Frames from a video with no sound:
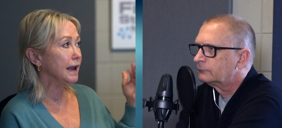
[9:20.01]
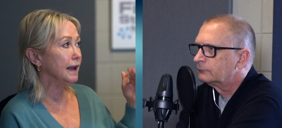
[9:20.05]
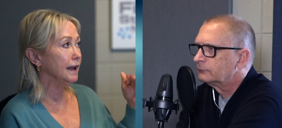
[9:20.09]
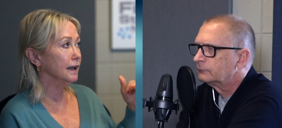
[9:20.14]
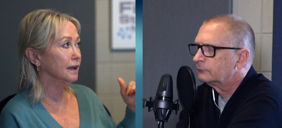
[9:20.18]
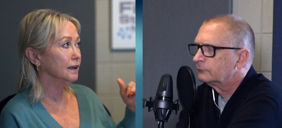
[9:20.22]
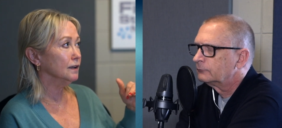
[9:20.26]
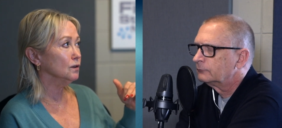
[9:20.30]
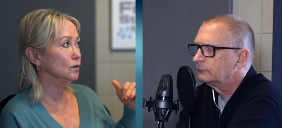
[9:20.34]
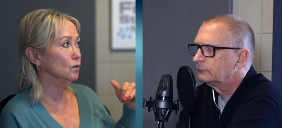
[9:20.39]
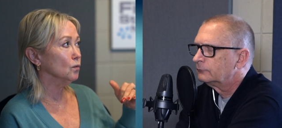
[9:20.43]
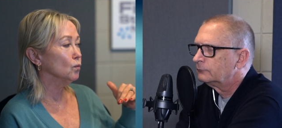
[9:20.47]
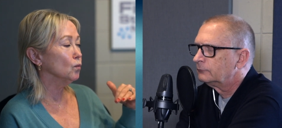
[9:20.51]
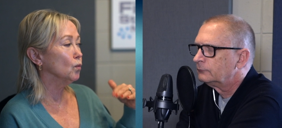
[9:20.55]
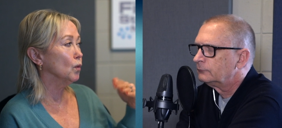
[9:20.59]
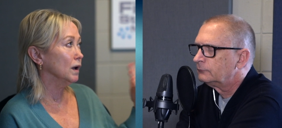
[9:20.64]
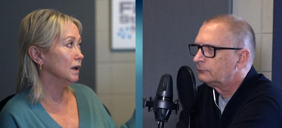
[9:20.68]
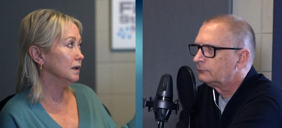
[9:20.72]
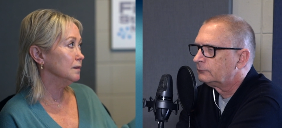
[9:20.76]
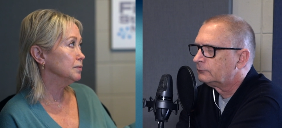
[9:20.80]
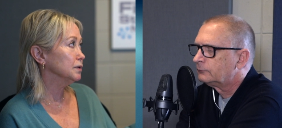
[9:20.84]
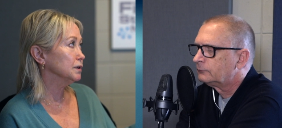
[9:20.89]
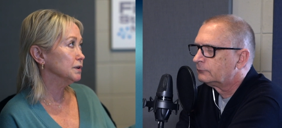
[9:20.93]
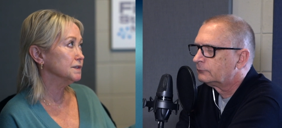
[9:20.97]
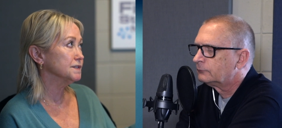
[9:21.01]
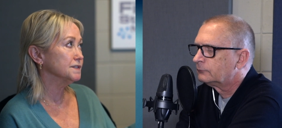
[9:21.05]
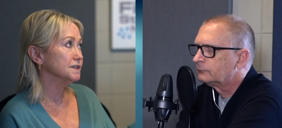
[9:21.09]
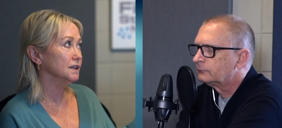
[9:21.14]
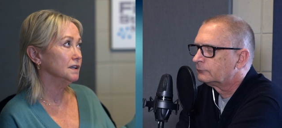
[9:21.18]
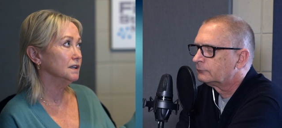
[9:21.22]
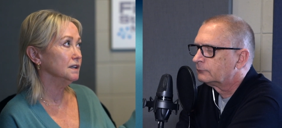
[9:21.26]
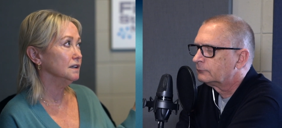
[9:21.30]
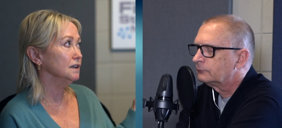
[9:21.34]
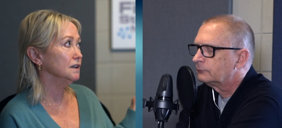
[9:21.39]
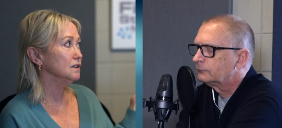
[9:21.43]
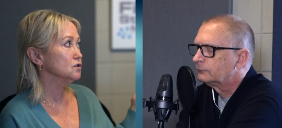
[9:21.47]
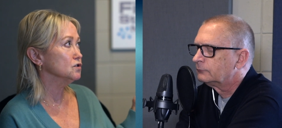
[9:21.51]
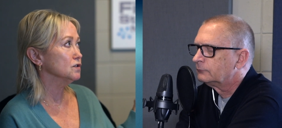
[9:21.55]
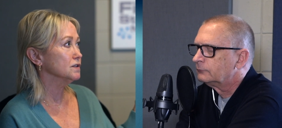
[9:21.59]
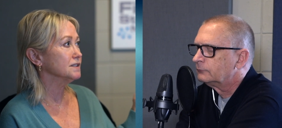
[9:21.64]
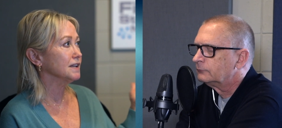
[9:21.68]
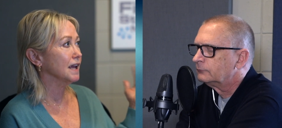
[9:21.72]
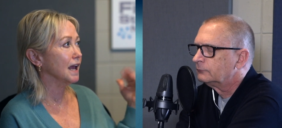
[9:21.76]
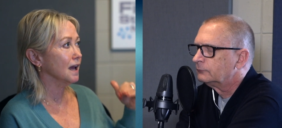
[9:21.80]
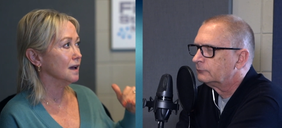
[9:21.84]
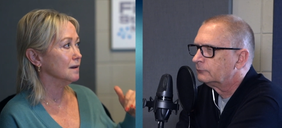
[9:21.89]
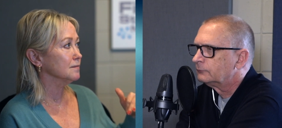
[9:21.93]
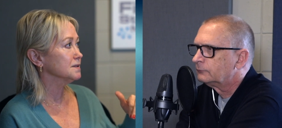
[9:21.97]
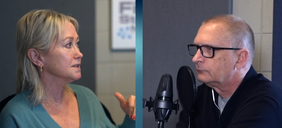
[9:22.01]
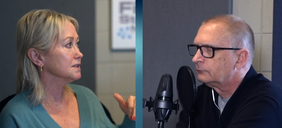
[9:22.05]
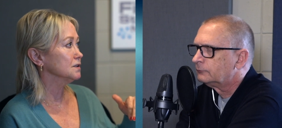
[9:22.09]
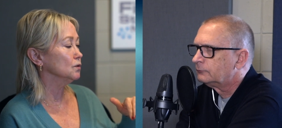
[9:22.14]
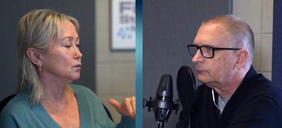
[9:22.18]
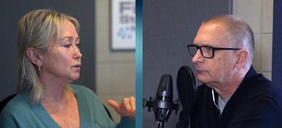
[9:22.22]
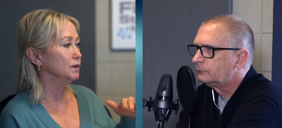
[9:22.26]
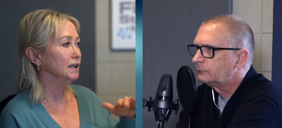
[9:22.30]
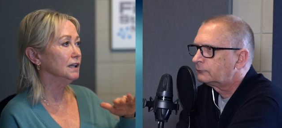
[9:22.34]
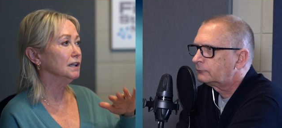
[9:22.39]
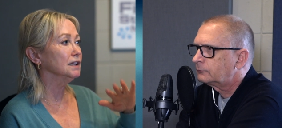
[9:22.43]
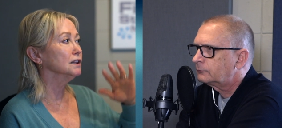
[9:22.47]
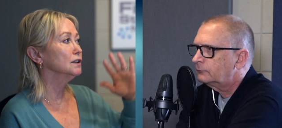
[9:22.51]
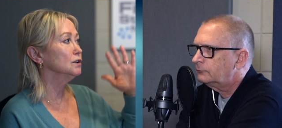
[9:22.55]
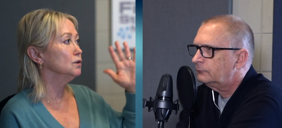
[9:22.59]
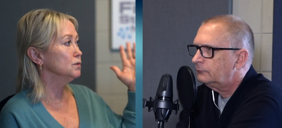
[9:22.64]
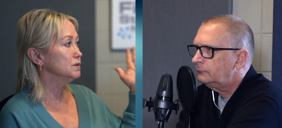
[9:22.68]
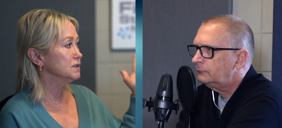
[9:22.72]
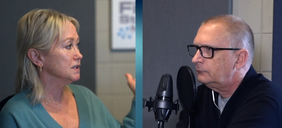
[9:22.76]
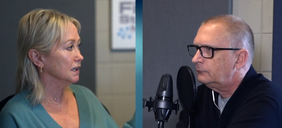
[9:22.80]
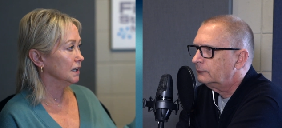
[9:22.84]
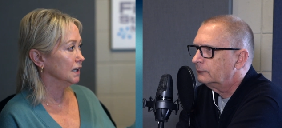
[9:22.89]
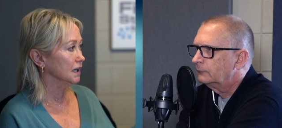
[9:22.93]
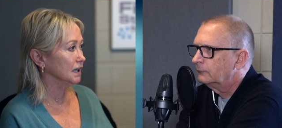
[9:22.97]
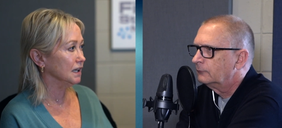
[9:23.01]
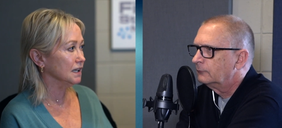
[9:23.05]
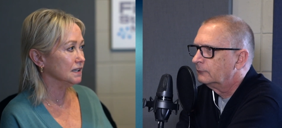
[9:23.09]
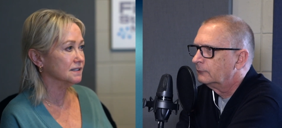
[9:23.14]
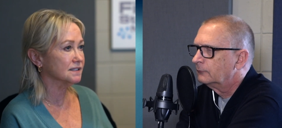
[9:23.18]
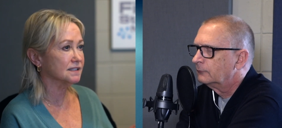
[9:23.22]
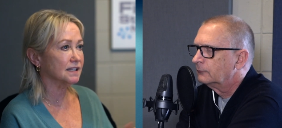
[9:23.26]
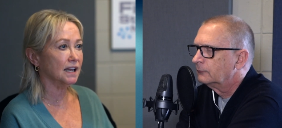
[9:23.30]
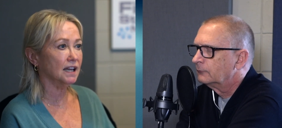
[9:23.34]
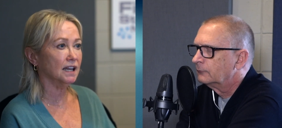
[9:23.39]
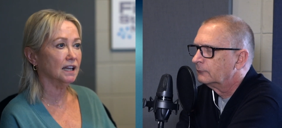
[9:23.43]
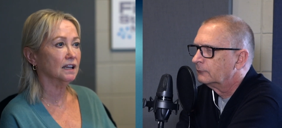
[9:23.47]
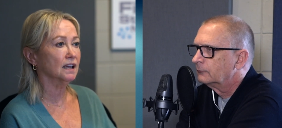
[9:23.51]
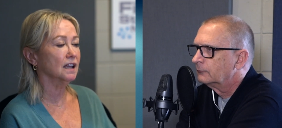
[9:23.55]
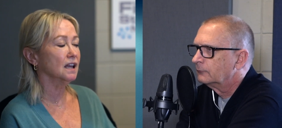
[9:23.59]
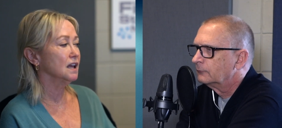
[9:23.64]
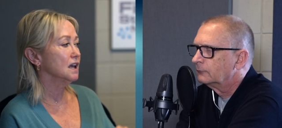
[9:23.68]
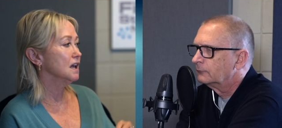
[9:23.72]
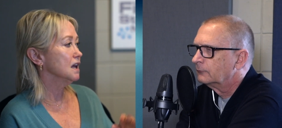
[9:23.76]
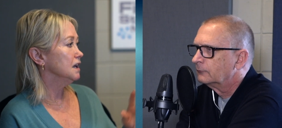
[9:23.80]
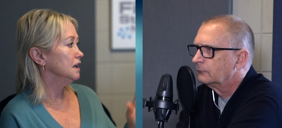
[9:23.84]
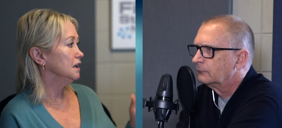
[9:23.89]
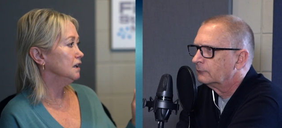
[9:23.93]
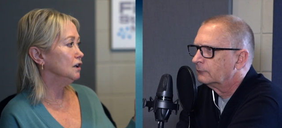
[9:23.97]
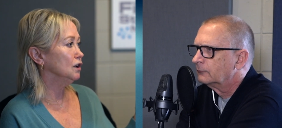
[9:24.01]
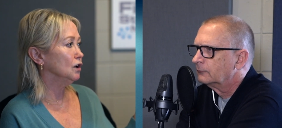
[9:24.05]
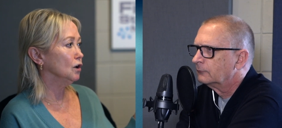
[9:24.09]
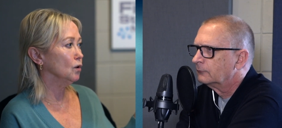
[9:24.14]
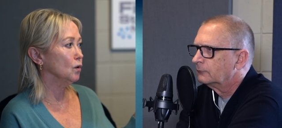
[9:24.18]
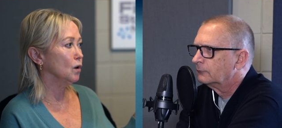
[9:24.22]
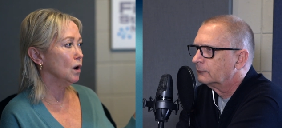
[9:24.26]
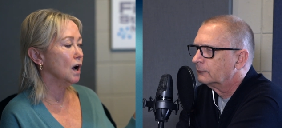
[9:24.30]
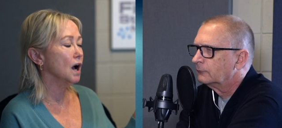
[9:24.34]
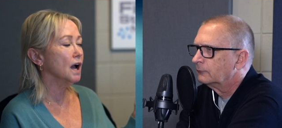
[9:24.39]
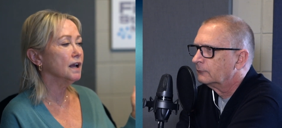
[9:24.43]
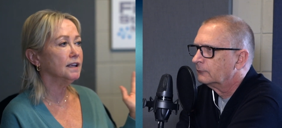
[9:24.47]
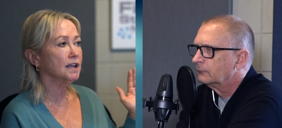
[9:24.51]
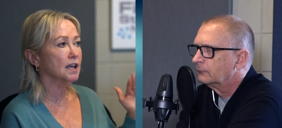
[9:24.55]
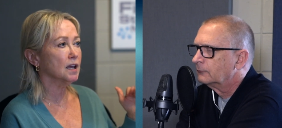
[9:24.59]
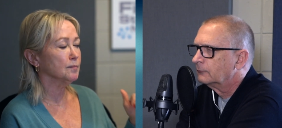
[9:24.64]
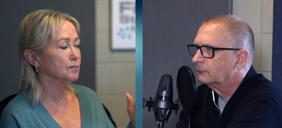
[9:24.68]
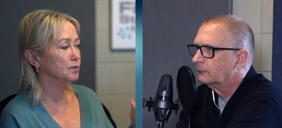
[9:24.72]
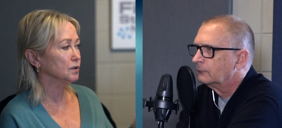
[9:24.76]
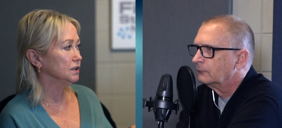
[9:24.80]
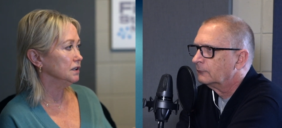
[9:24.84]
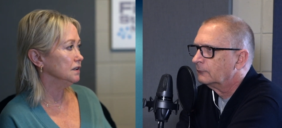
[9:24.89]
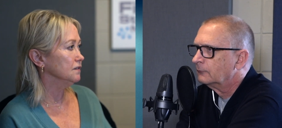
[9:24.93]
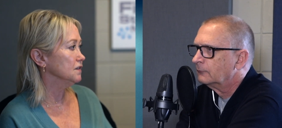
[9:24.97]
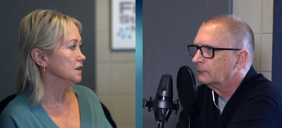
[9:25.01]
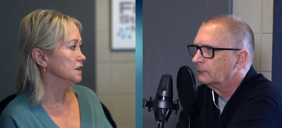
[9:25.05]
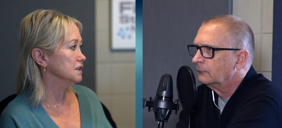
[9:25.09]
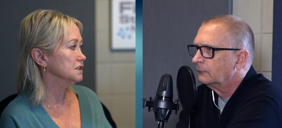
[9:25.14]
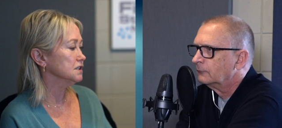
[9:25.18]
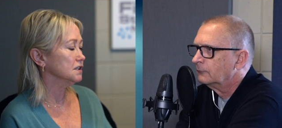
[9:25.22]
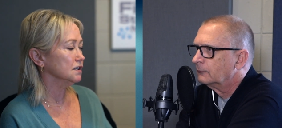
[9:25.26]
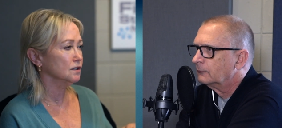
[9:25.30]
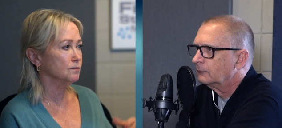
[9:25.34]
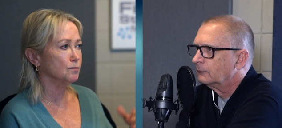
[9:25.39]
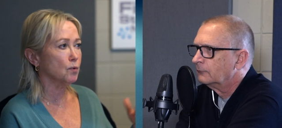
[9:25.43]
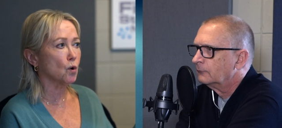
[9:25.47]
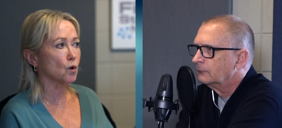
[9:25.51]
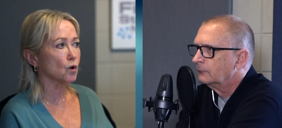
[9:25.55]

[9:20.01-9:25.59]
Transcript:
Speaker 1: and one person just absolutely losing it and saying, you know, I can't believe this.